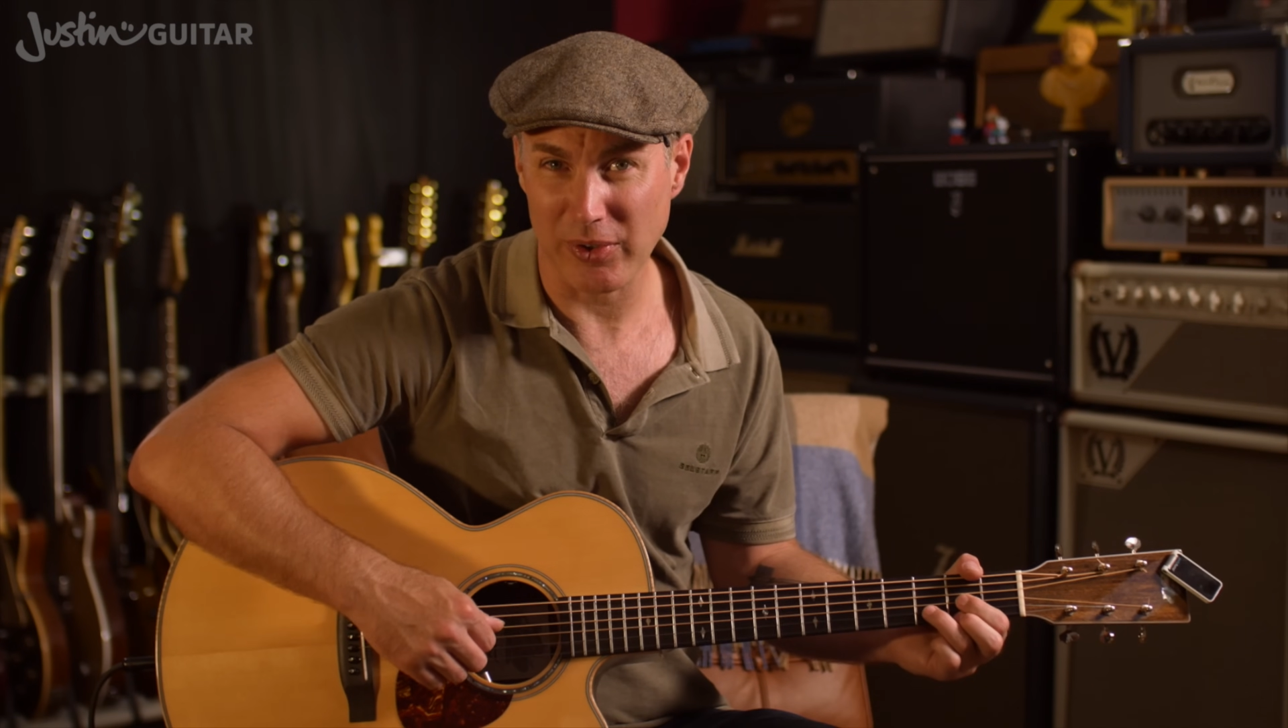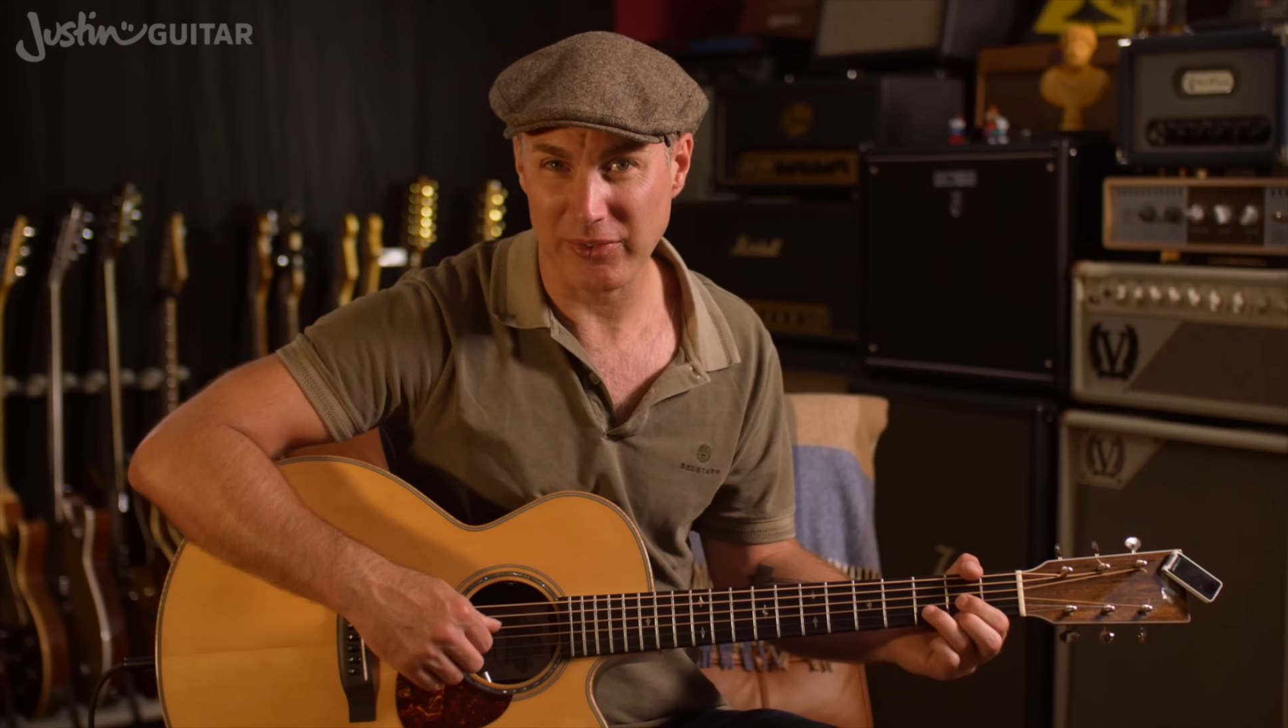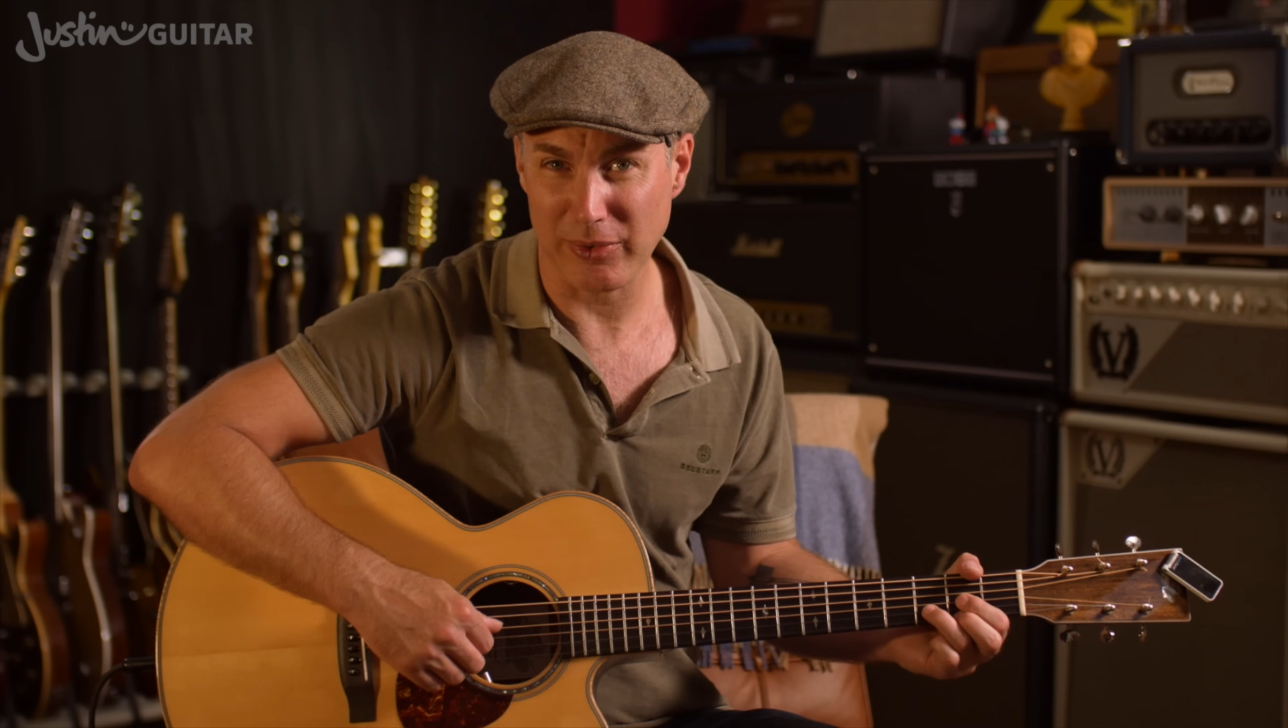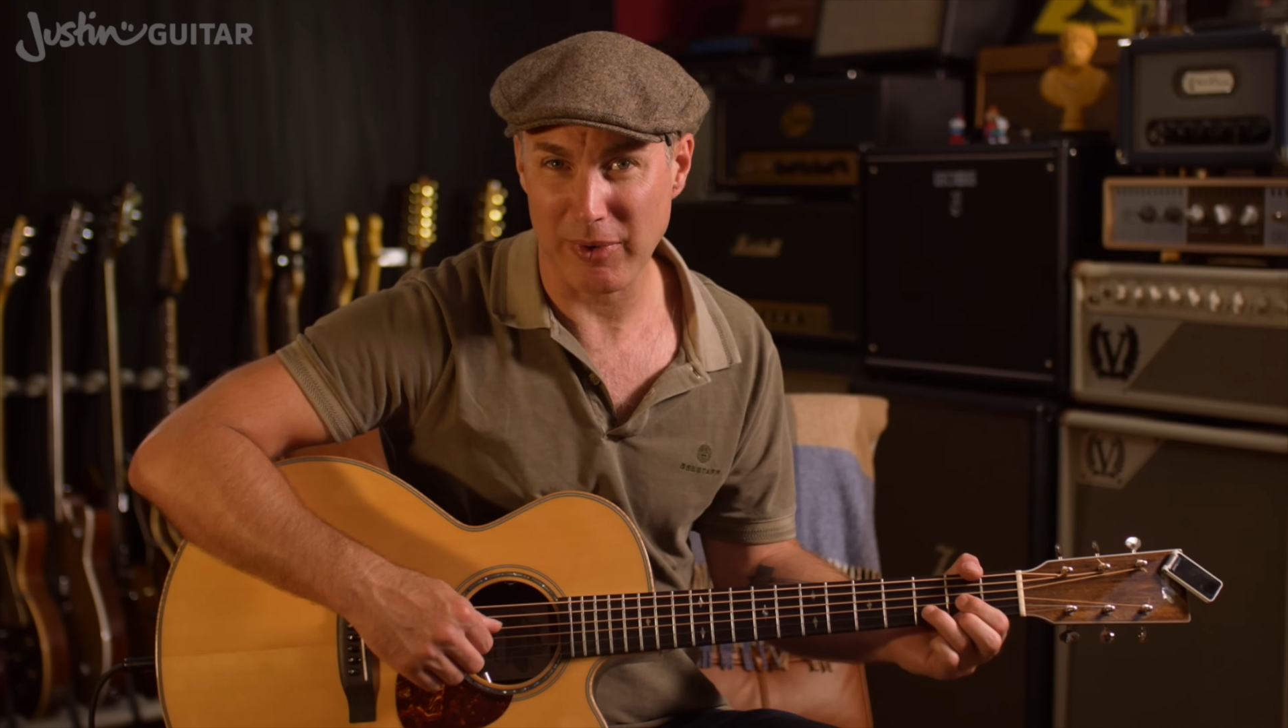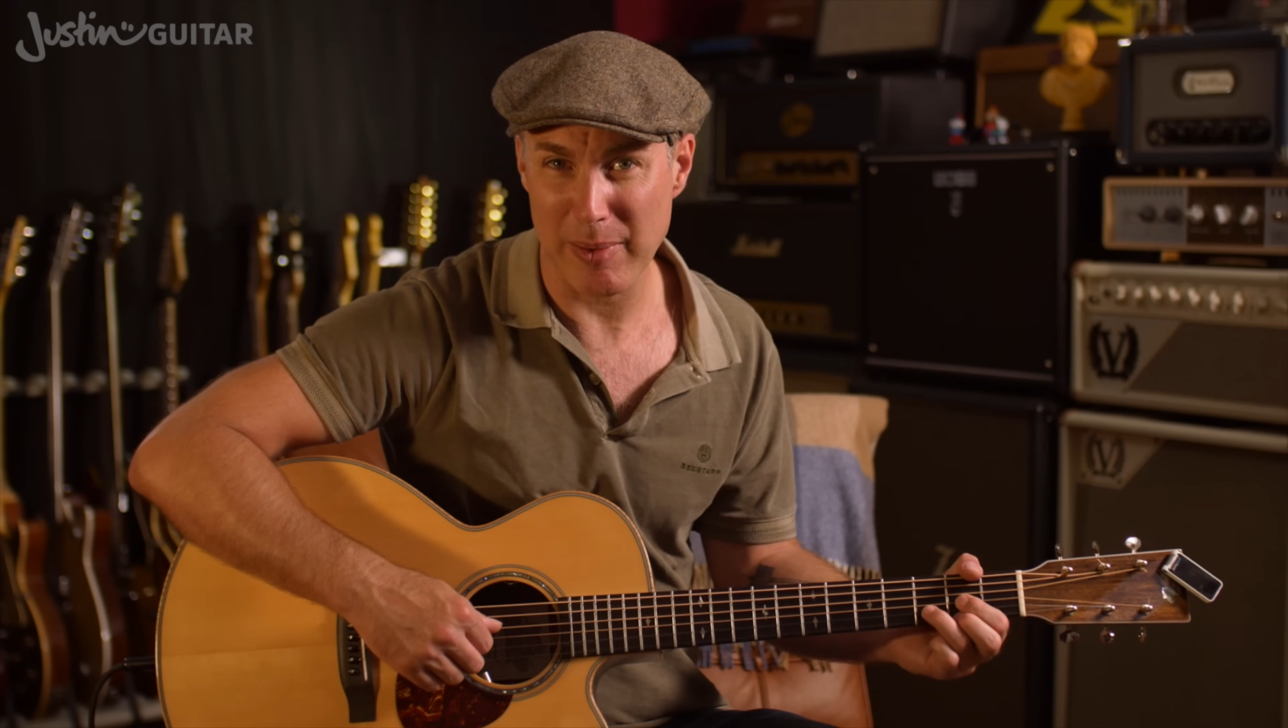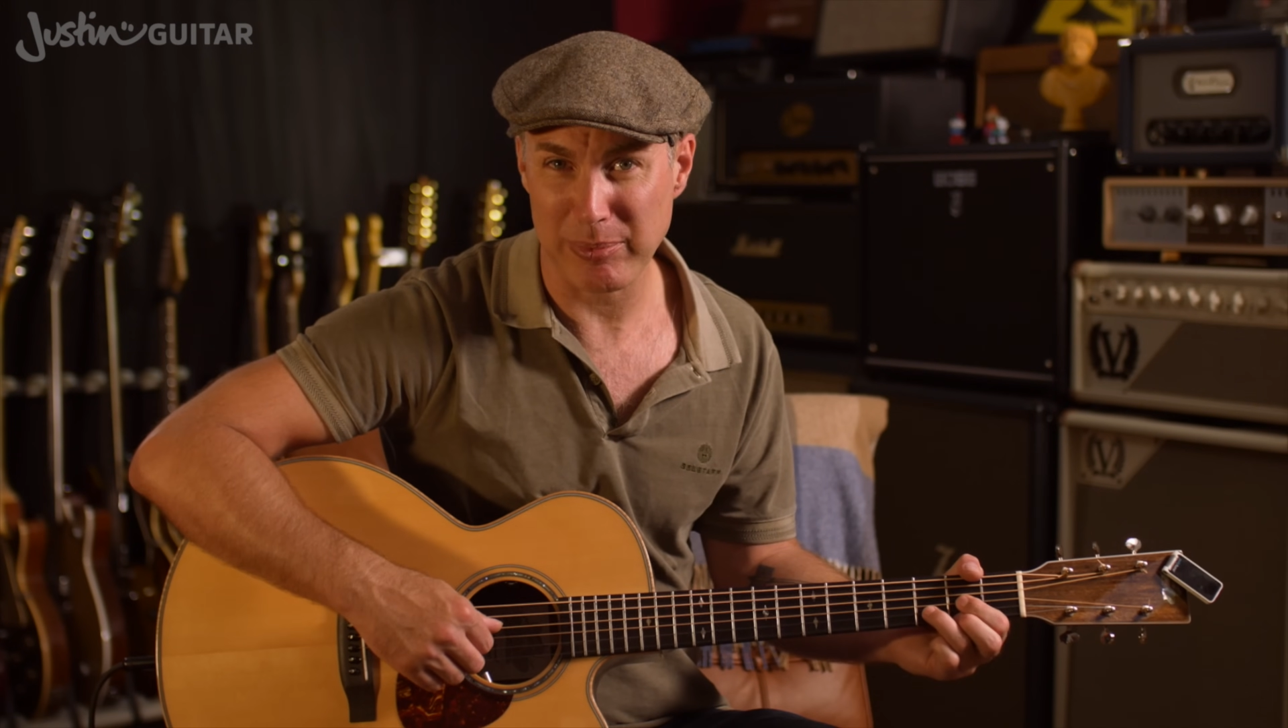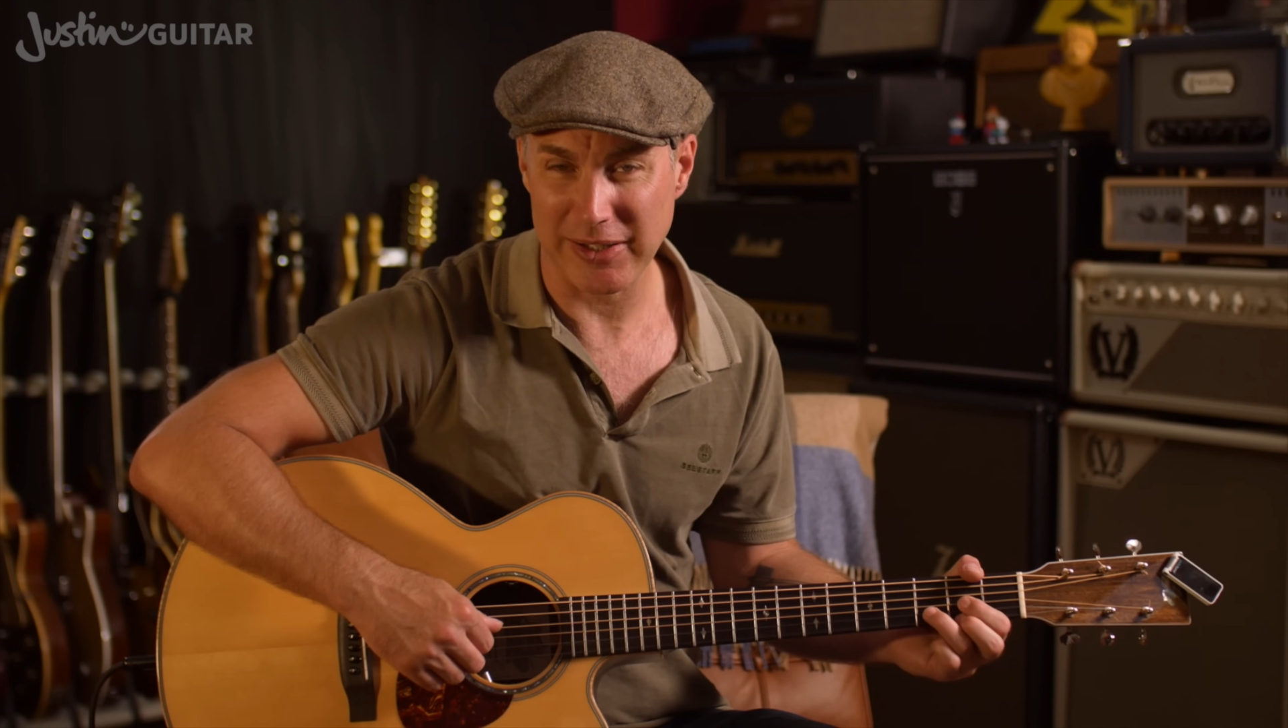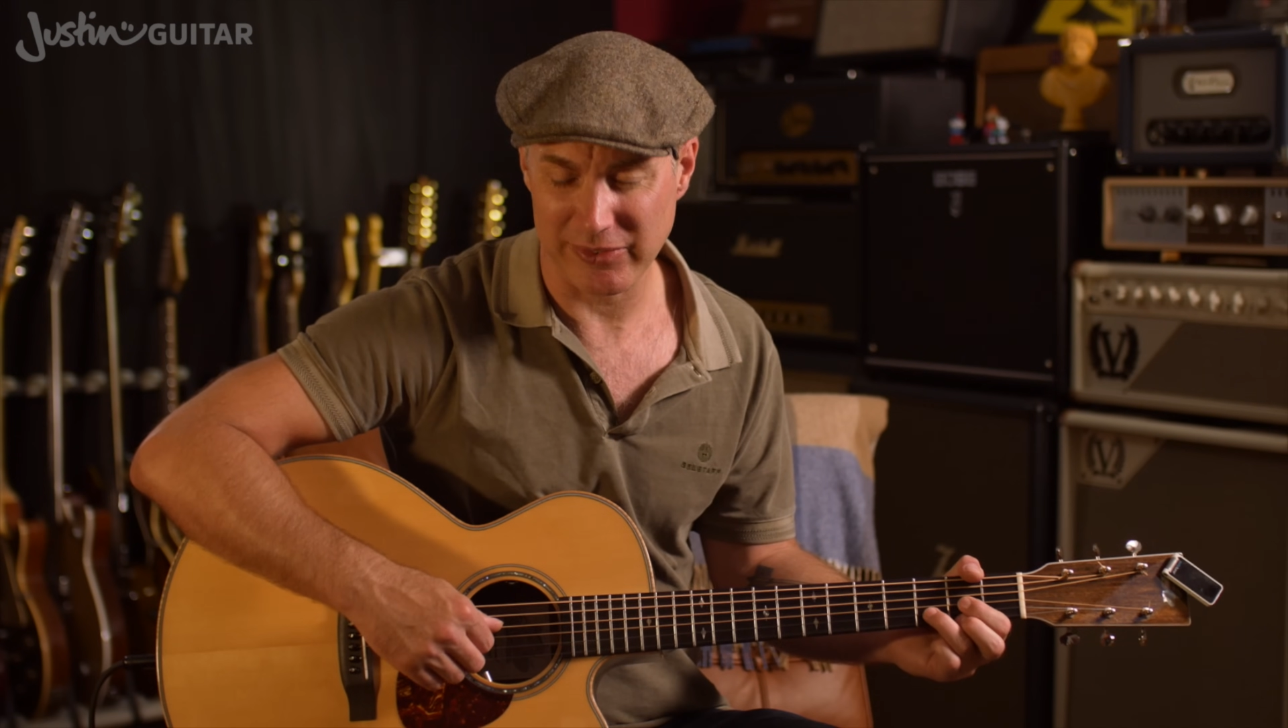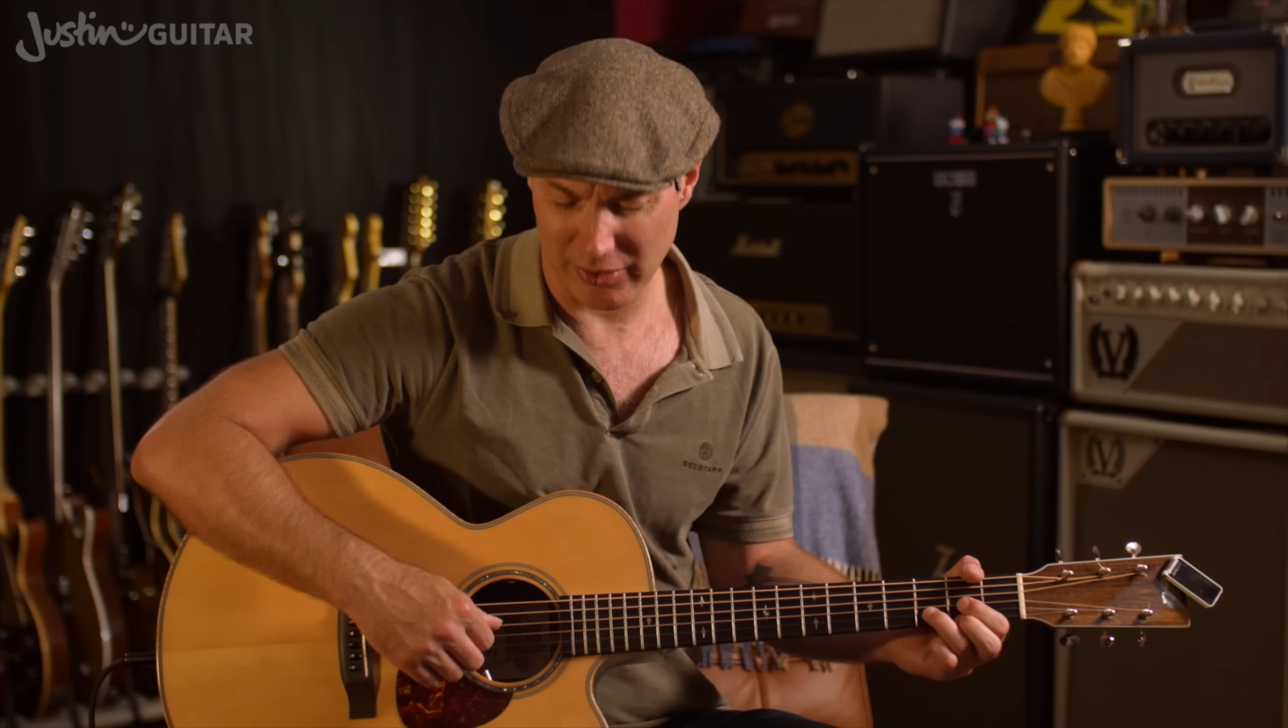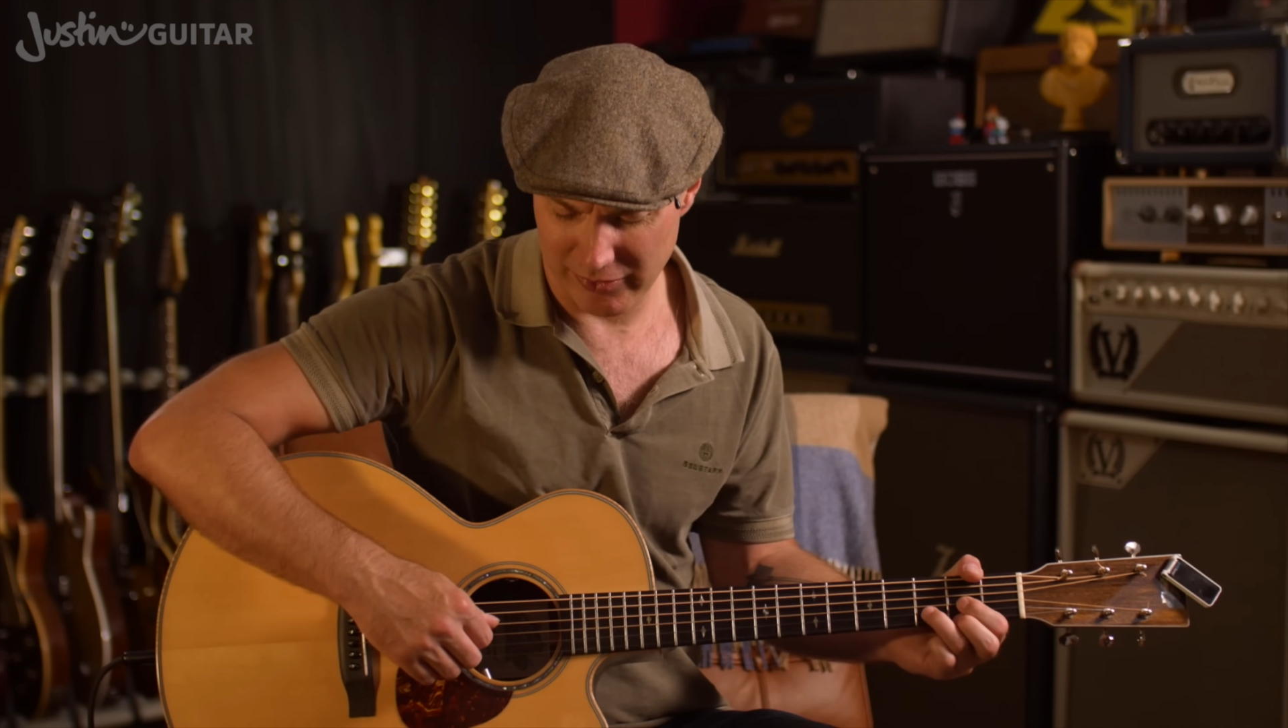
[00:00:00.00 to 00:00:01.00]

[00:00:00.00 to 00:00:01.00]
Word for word: is the right place here.